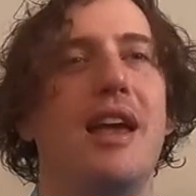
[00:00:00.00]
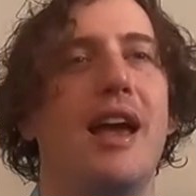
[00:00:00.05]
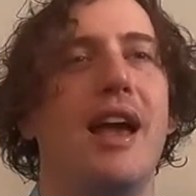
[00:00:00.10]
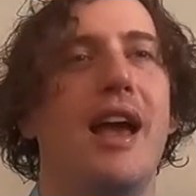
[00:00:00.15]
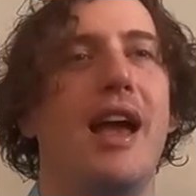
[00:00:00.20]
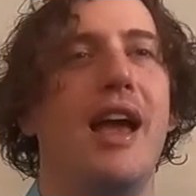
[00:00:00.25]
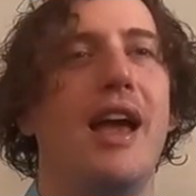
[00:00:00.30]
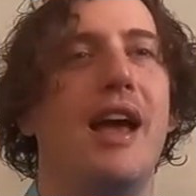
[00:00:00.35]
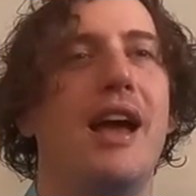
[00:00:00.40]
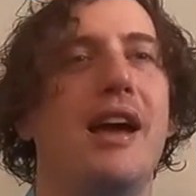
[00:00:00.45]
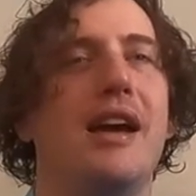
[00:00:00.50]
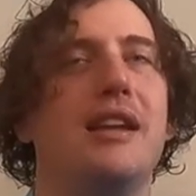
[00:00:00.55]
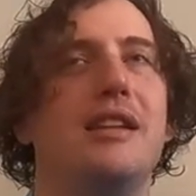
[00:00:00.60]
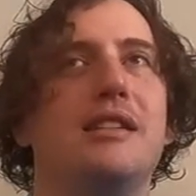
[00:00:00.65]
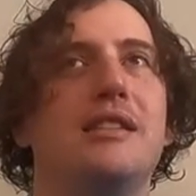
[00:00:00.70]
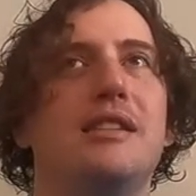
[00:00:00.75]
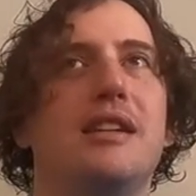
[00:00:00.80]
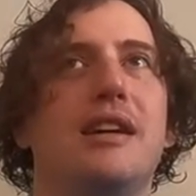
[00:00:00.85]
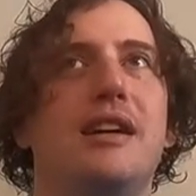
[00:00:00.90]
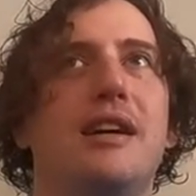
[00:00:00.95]

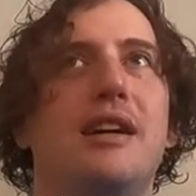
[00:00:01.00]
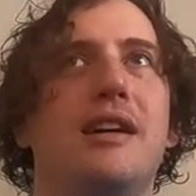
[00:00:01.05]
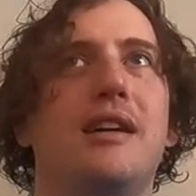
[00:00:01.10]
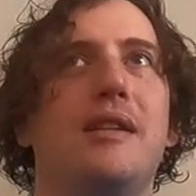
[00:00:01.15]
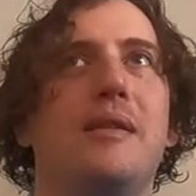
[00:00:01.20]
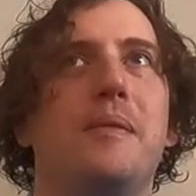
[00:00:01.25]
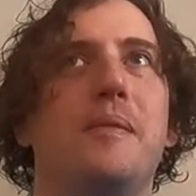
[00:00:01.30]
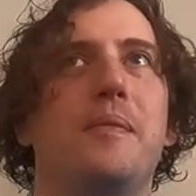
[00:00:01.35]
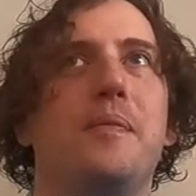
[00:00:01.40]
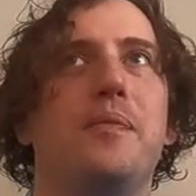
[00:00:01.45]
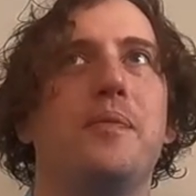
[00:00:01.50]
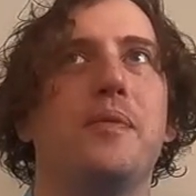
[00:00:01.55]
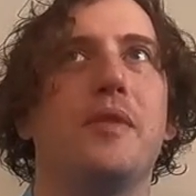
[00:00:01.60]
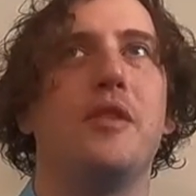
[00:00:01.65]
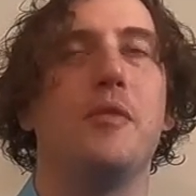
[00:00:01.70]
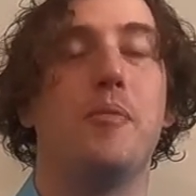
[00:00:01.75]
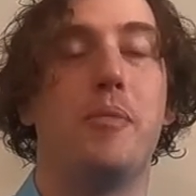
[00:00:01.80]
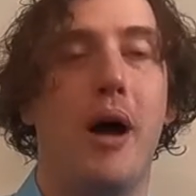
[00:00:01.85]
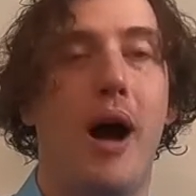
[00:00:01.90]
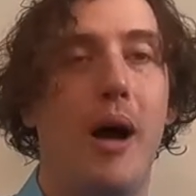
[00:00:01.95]
And
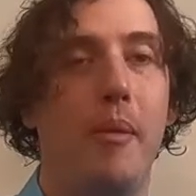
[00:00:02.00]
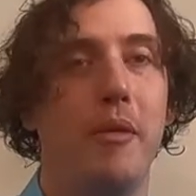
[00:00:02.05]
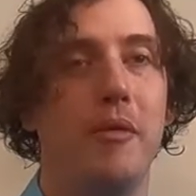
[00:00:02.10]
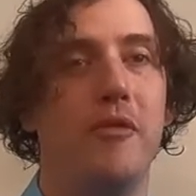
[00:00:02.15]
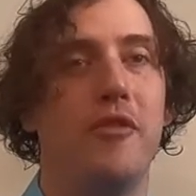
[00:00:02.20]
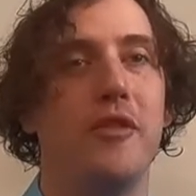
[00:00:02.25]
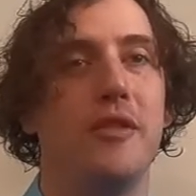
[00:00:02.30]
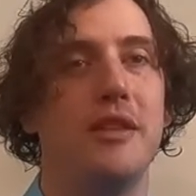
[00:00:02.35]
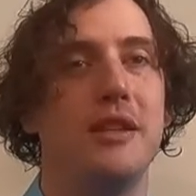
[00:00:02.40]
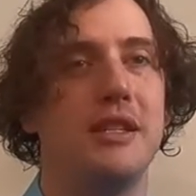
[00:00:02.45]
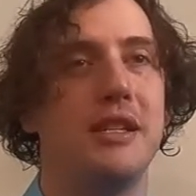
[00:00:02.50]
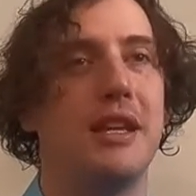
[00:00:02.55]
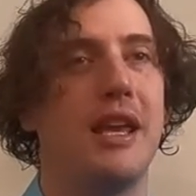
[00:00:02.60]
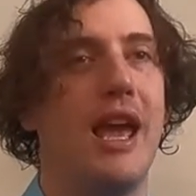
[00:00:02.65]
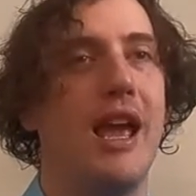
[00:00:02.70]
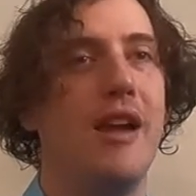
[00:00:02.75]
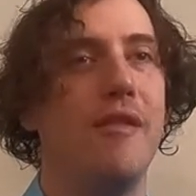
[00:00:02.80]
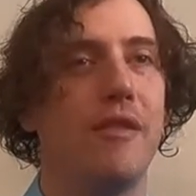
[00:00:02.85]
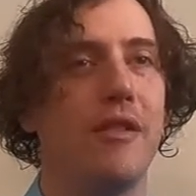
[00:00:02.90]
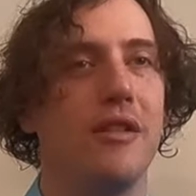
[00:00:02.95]
the problem for these
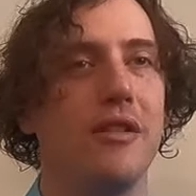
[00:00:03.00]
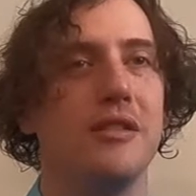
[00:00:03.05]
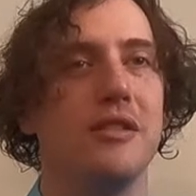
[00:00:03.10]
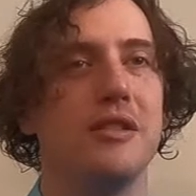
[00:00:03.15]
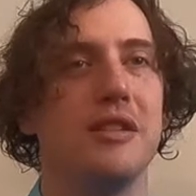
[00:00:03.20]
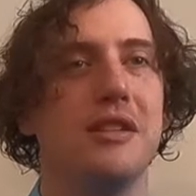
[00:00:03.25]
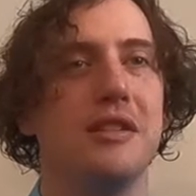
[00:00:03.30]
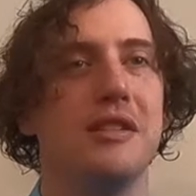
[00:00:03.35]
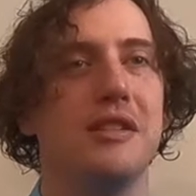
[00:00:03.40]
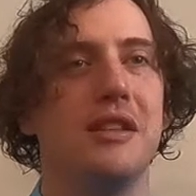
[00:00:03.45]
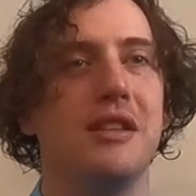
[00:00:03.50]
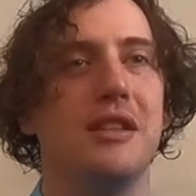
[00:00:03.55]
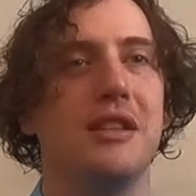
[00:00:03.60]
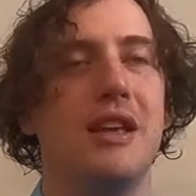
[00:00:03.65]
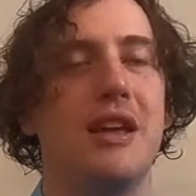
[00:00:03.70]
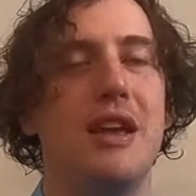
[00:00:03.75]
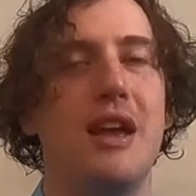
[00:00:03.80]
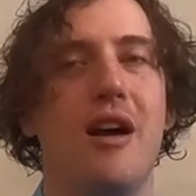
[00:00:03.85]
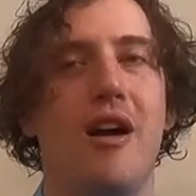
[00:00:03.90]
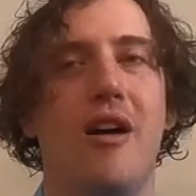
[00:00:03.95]
cavers is that
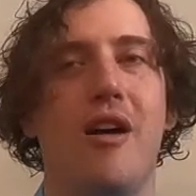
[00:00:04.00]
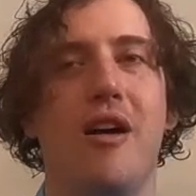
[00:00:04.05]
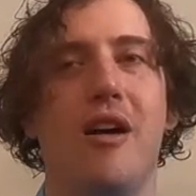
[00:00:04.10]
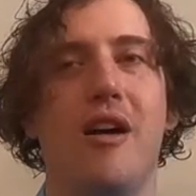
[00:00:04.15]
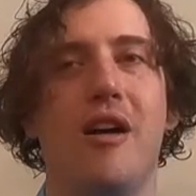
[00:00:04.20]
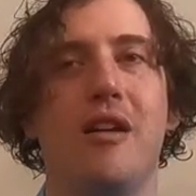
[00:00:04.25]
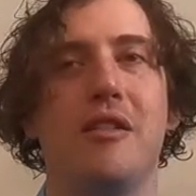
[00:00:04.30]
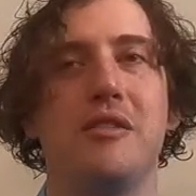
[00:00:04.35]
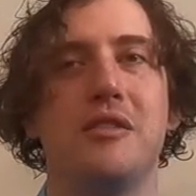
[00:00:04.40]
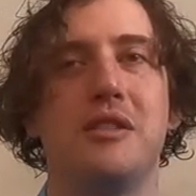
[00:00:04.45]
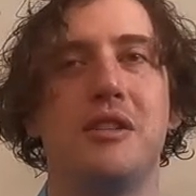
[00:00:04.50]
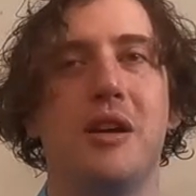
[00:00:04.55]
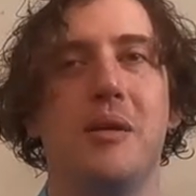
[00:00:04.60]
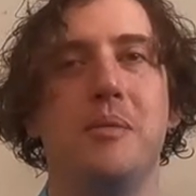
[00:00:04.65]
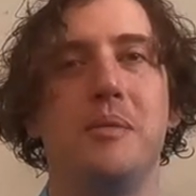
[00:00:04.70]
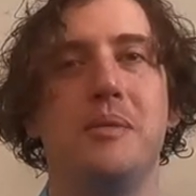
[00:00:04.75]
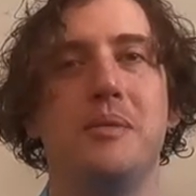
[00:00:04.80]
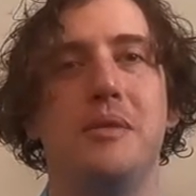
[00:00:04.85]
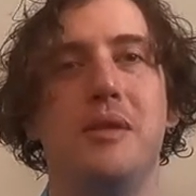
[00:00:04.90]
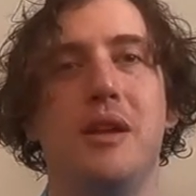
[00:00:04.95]

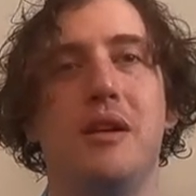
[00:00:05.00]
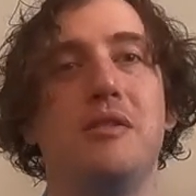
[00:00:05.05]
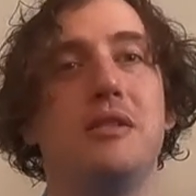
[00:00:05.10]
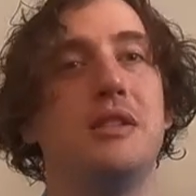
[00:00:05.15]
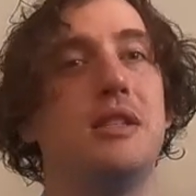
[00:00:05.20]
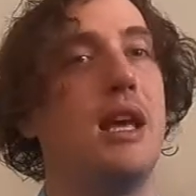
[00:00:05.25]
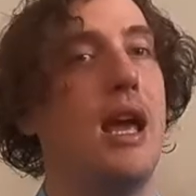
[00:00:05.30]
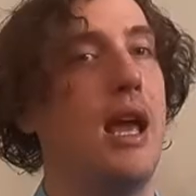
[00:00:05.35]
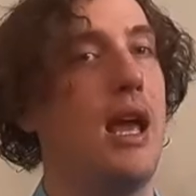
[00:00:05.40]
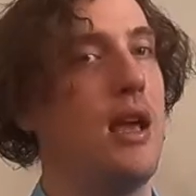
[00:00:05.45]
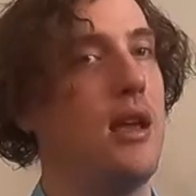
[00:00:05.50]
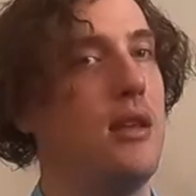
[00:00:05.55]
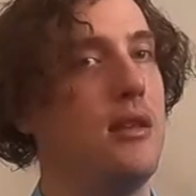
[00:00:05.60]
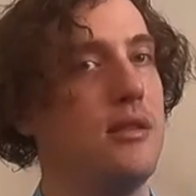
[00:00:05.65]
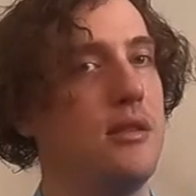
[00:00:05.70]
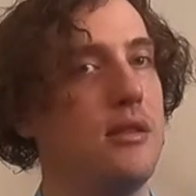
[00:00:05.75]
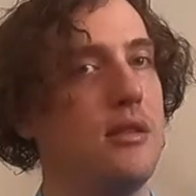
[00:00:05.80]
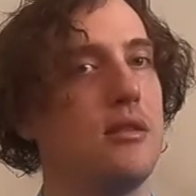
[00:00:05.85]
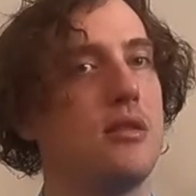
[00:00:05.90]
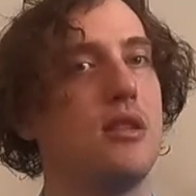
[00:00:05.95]
they're
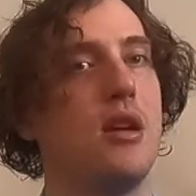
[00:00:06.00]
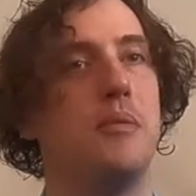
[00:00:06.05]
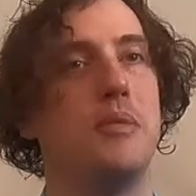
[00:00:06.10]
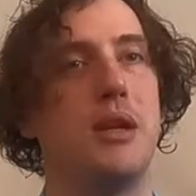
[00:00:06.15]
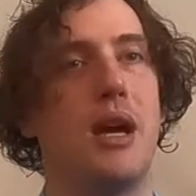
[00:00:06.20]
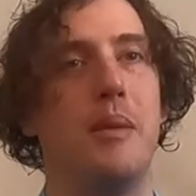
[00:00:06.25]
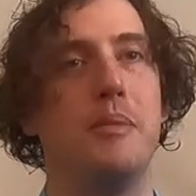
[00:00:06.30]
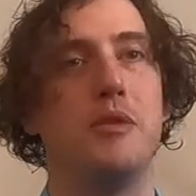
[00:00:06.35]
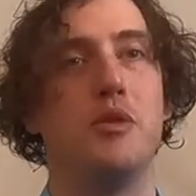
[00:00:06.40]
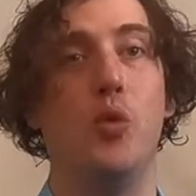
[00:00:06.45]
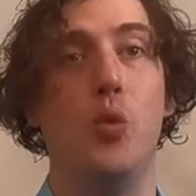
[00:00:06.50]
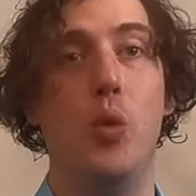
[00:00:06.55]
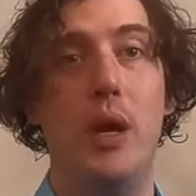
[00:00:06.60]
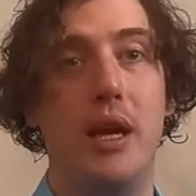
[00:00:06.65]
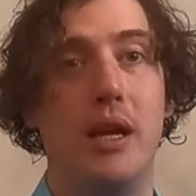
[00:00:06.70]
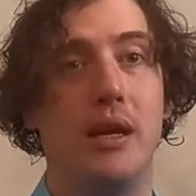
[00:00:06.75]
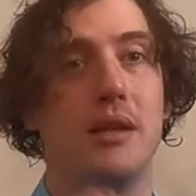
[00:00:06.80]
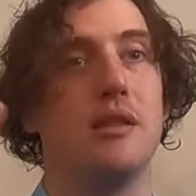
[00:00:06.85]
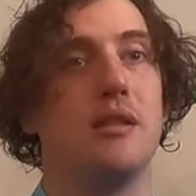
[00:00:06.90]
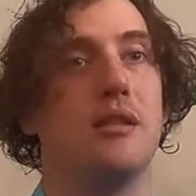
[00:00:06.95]
days, sometimes
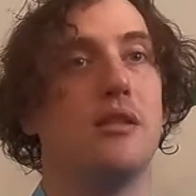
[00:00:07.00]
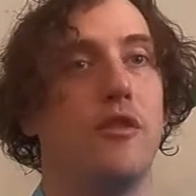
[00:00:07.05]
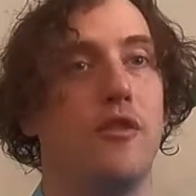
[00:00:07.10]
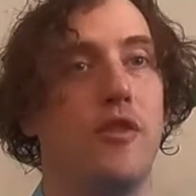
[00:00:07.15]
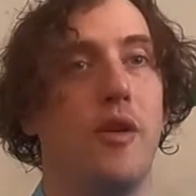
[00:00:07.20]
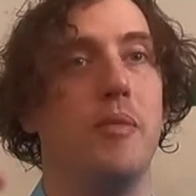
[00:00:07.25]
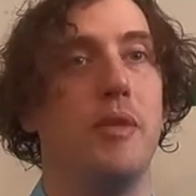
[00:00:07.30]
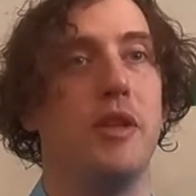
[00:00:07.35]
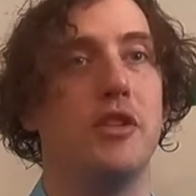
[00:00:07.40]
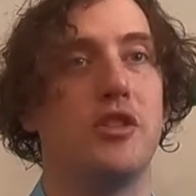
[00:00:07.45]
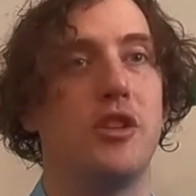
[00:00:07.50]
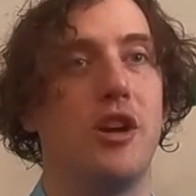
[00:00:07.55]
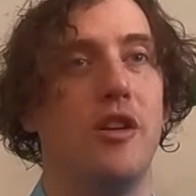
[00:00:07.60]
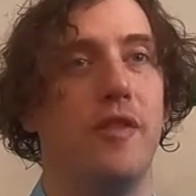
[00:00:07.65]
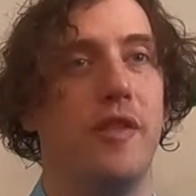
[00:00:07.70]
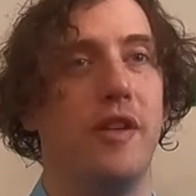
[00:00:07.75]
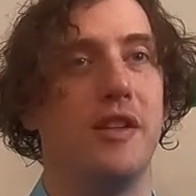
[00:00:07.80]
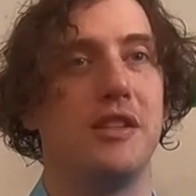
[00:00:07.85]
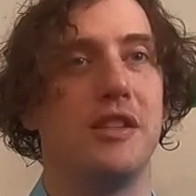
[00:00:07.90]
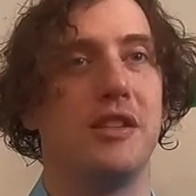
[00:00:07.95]
weeks from the
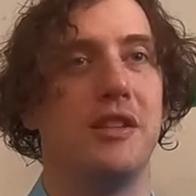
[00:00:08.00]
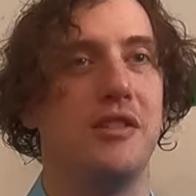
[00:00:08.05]
surface.